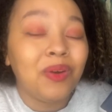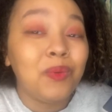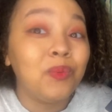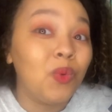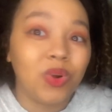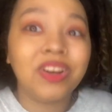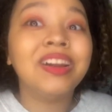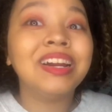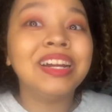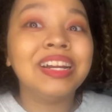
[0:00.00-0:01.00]

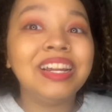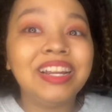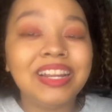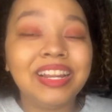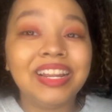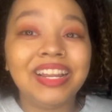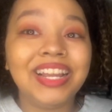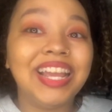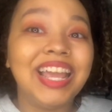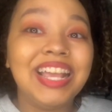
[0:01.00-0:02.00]
Warner
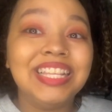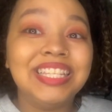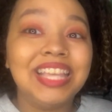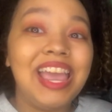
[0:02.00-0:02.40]
is